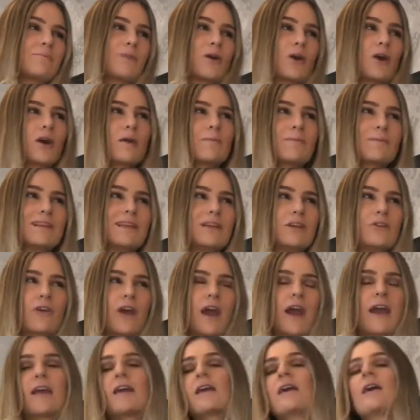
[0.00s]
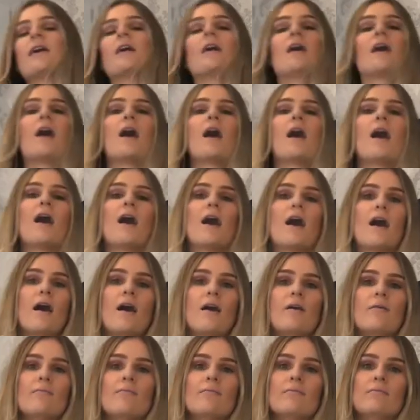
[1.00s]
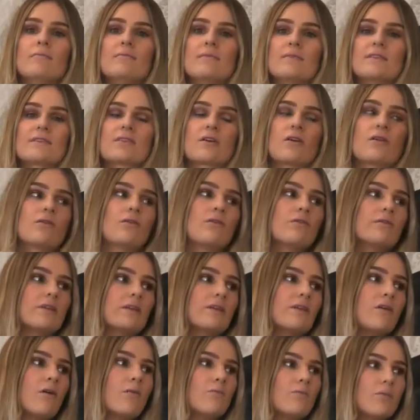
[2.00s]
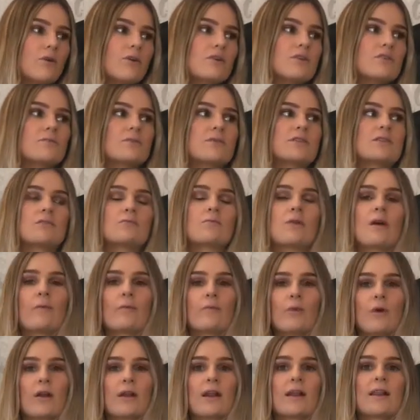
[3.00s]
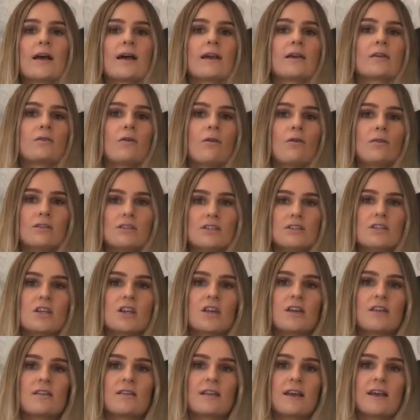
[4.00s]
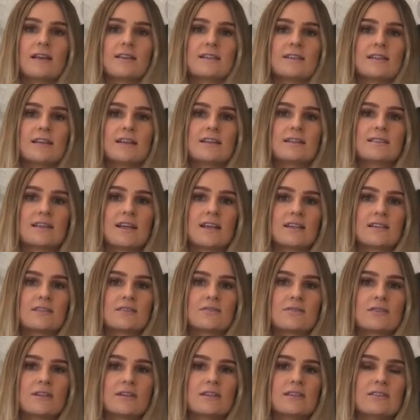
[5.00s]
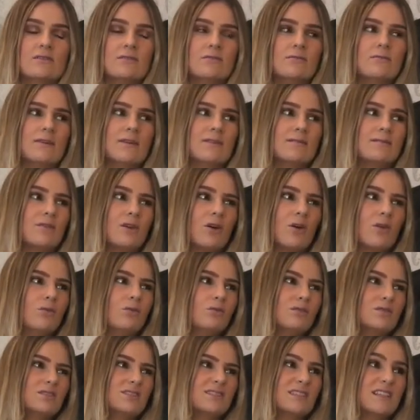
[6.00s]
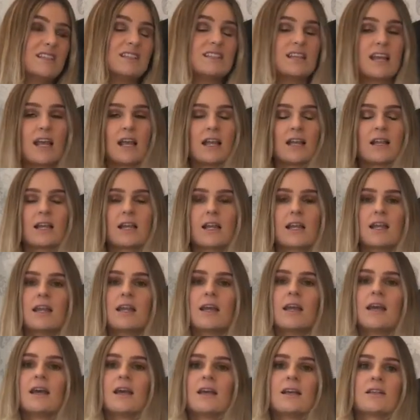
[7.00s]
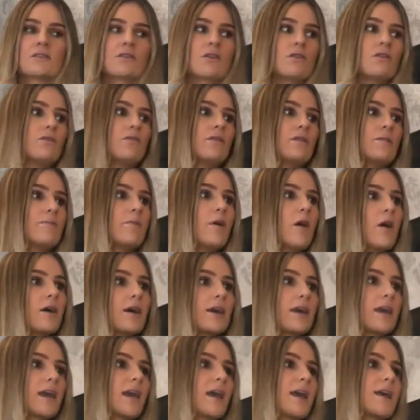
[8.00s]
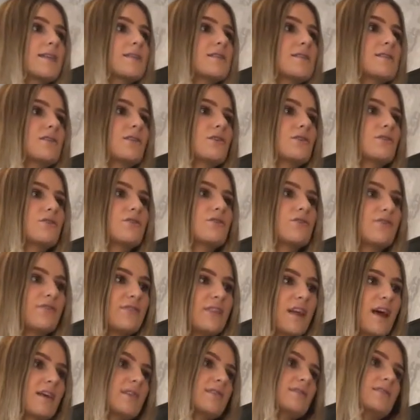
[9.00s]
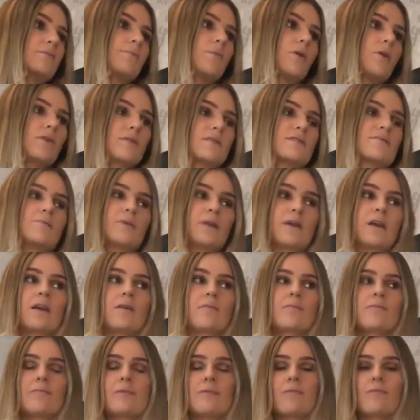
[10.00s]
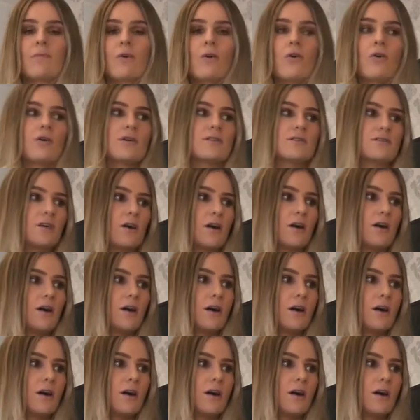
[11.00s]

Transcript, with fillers: purpley grey. Um, it's got lovely gold buttons, which is what I want. I like gold, like accessories or like gold detailing. It's got lovely pockets. It's not just flax. The pockets bring it a bit more. It's got